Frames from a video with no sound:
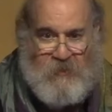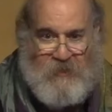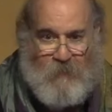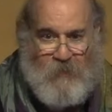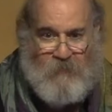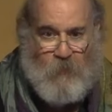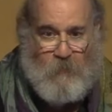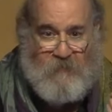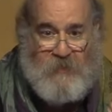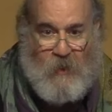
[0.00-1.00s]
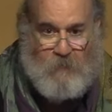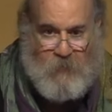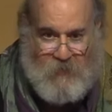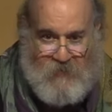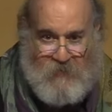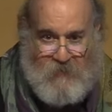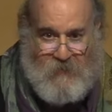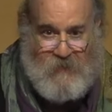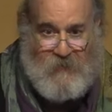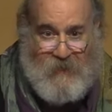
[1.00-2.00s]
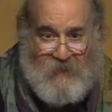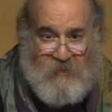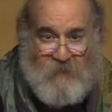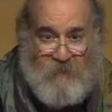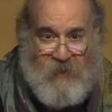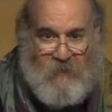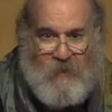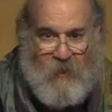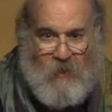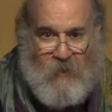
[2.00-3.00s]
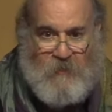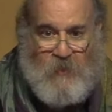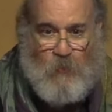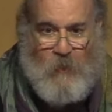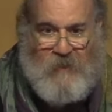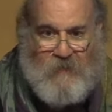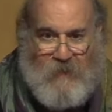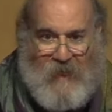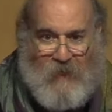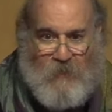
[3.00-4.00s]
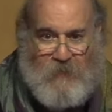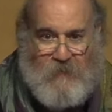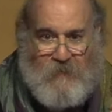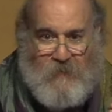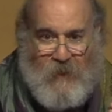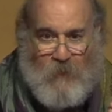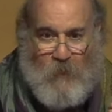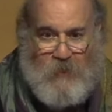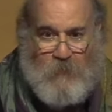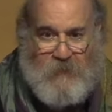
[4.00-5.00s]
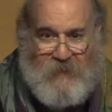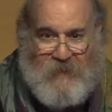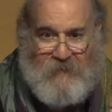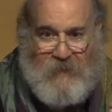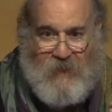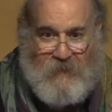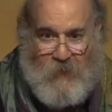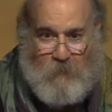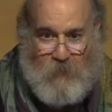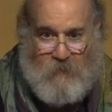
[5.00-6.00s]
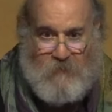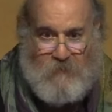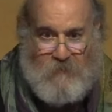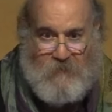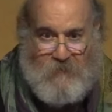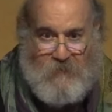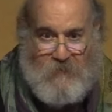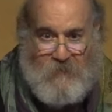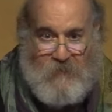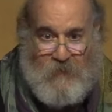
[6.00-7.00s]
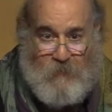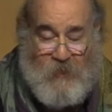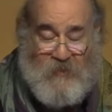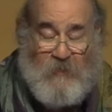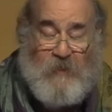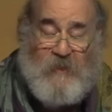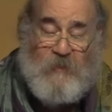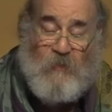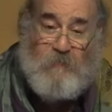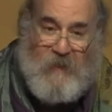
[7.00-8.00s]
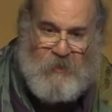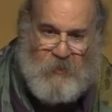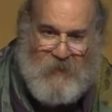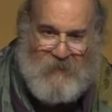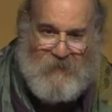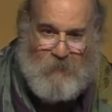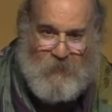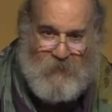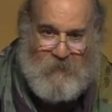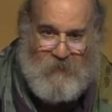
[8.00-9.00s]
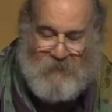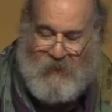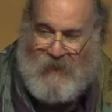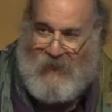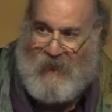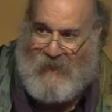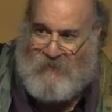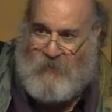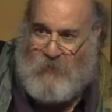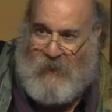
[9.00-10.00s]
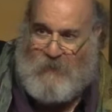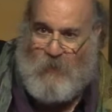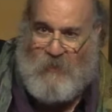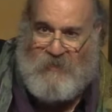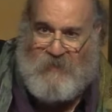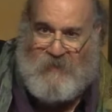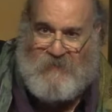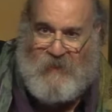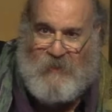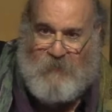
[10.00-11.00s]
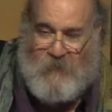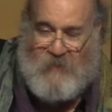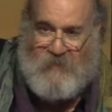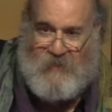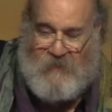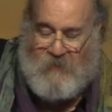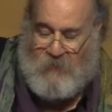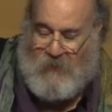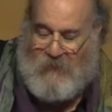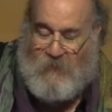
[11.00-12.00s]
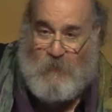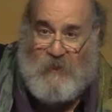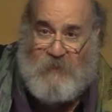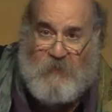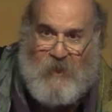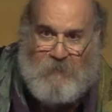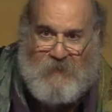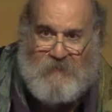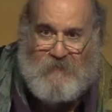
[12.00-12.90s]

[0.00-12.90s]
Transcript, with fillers: come in the form of numbers. And it's very hard to wiggle out when you predict a number. Because somebody can go measure that number. If I ask you how long is it going to take for this to hit the ground when I drop it,